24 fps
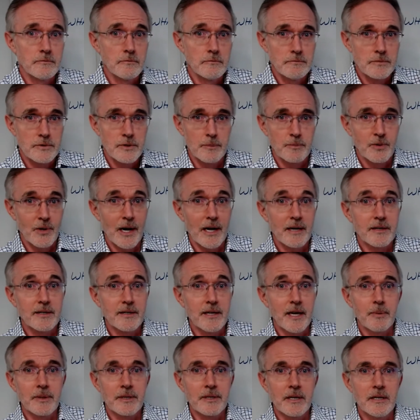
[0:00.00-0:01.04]
subtract
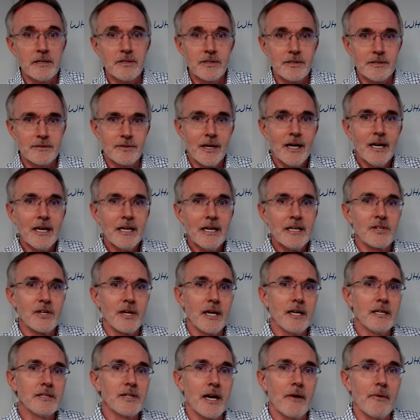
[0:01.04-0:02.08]
applications,
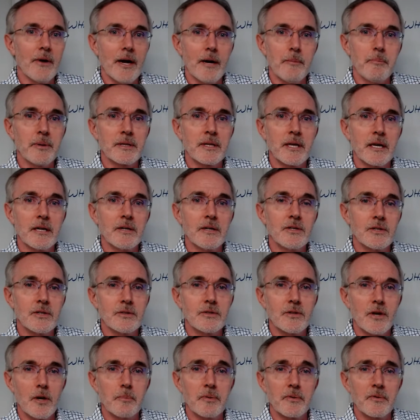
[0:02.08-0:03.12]
change how applications
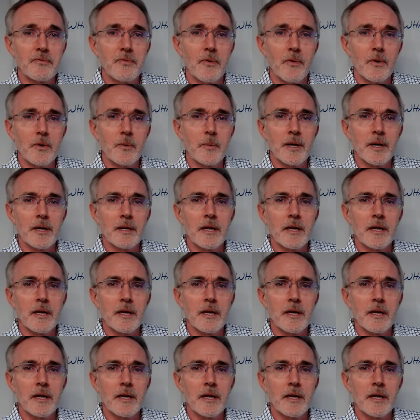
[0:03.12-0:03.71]
are performing